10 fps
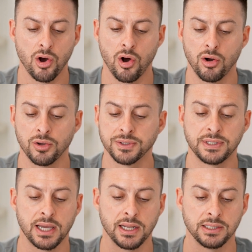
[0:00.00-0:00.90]
all
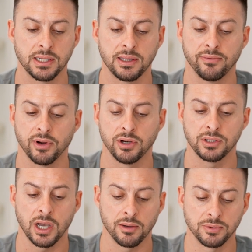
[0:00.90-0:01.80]
settings at the very
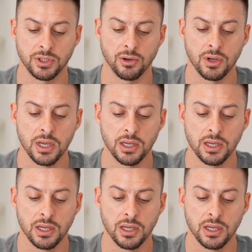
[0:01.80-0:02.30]
top. So